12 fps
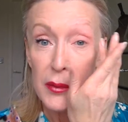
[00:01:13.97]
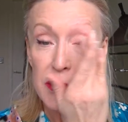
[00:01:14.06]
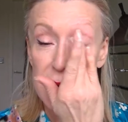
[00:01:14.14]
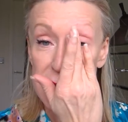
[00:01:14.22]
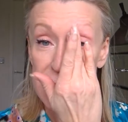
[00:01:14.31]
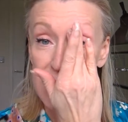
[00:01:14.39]

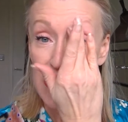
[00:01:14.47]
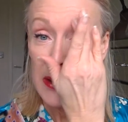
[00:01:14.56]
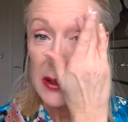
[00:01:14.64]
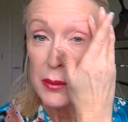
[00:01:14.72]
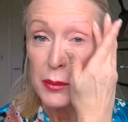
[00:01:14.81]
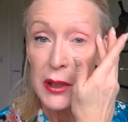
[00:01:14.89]

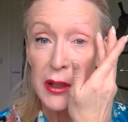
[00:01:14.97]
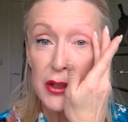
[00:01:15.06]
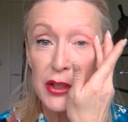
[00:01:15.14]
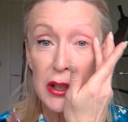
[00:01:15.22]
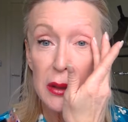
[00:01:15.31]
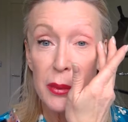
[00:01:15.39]
slightly
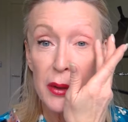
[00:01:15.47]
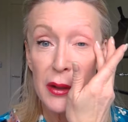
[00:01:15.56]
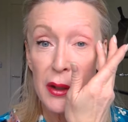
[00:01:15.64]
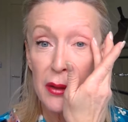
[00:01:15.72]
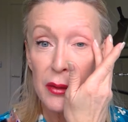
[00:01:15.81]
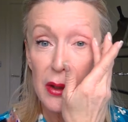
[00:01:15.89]
peachy, but
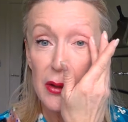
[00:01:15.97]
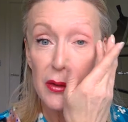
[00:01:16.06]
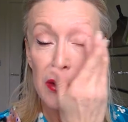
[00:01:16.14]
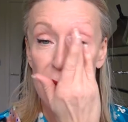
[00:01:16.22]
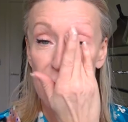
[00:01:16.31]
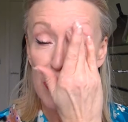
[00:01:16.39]
that
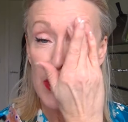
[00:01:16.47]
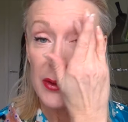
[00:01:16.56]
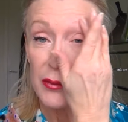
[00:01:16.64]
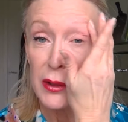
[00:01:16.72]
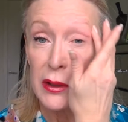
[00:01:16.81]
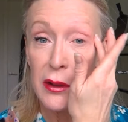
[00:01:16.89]

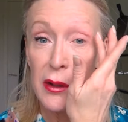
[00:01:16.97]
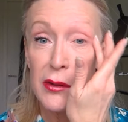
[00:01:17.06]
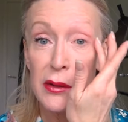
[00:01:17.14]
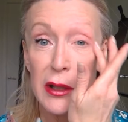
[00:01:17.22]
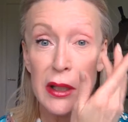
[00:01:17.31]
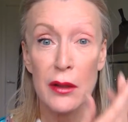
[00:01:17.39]
works really
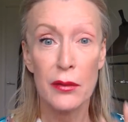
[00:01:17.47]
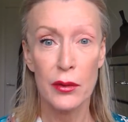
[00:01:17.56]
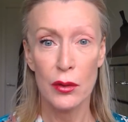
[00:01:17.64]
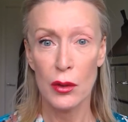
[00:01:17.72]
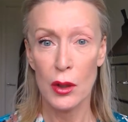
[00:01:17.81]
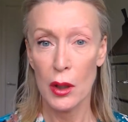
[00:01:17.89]
nicely if
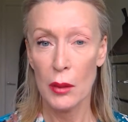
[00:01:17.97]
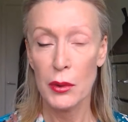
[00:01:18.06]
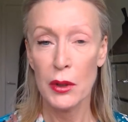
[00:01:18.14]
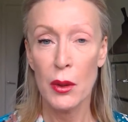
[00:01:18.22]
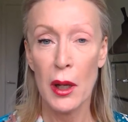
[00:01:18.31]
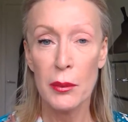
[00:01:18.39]
you're a
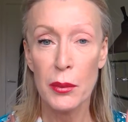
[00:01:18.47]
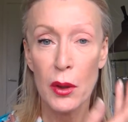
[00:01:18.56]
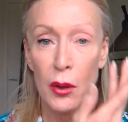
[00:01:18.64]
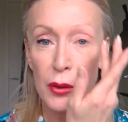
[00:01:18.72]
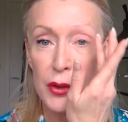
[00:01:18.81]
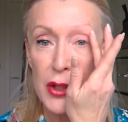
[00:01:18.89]
blue-eyed
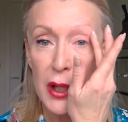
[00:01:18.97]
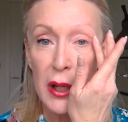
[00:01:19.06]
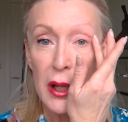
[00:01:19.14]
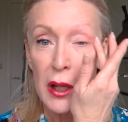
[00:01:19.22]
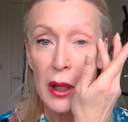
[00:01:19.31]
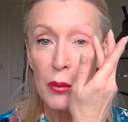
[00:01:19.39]
blonde.
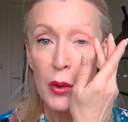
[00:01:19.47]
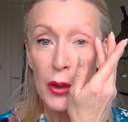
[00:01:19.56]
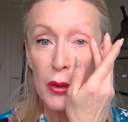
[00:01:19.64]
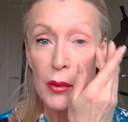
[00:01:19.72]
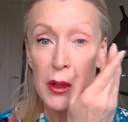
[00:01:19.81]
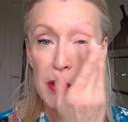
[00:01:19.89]
And what
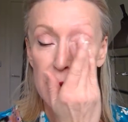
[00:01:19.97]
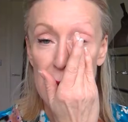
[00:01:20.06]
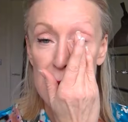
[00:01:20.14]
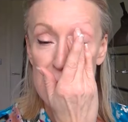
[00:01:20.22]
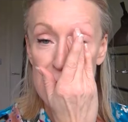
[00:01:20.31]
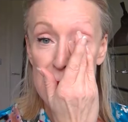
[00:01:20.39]
you're really
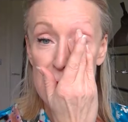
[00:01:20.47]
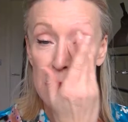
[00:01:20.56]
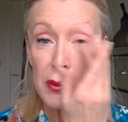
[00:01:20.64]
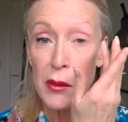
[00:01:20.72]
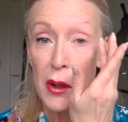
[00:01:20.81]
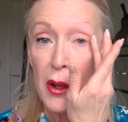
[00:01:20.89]
trying to
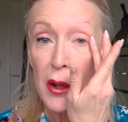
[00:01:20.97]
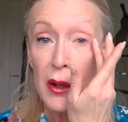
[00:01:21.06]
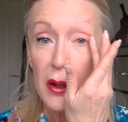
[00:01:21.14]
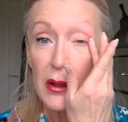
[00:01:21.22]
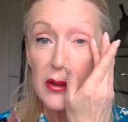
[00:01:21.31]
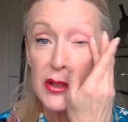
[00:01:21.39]
do
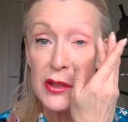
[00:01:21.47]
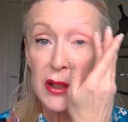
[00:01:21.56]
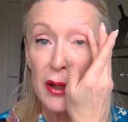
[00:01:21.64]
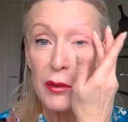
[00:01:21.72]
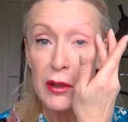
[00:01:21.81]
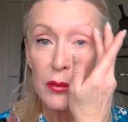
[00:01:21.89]
is just
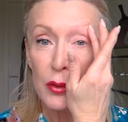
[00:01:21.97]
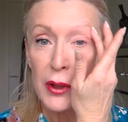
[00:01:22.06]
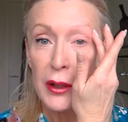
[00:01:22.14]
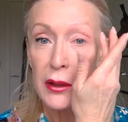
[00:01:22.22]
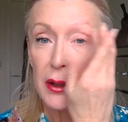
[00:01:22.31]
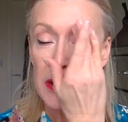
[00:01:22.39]
get rid of all
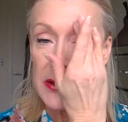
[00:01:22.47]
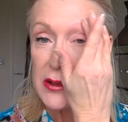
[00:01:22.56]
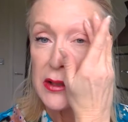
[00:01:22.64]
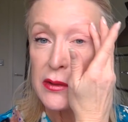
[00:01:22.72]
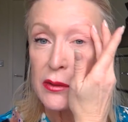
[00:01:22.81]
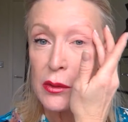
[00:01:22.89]
that
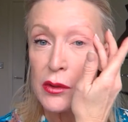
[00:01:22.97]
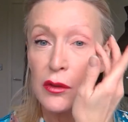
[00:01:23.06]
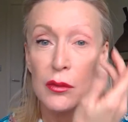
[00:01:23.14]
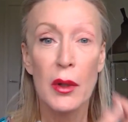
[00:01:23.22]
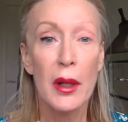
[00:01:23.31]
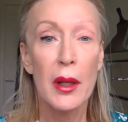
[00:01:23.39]
nasty sort of